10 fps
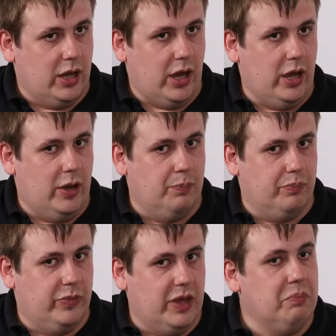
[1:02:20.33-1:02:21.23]

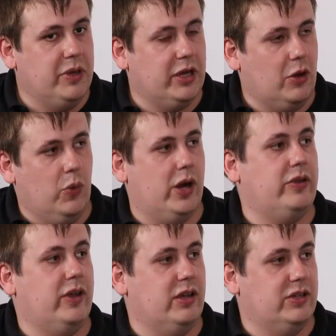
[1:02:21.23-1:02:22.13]
them being aware that
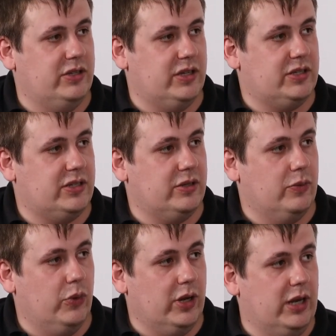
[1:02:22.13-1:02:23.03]
they exist
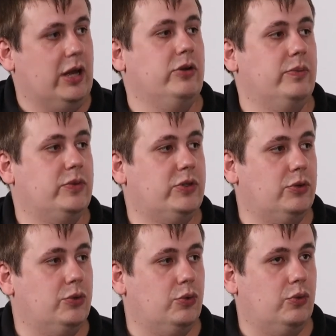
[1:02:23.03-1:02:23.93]
will allow them
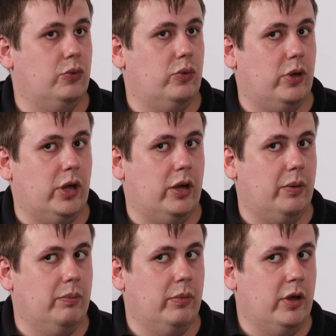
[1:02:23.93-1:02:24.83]
to
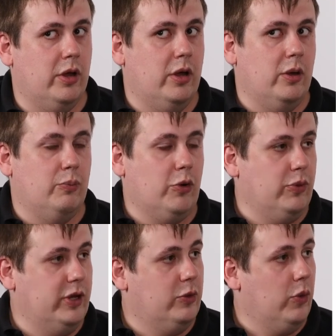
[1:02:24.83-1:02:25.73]

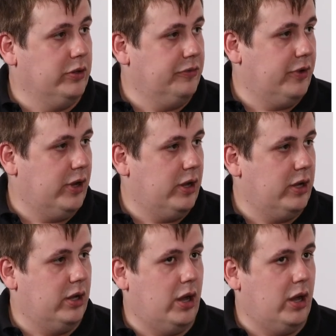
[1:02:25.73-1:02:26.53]
properly quantify,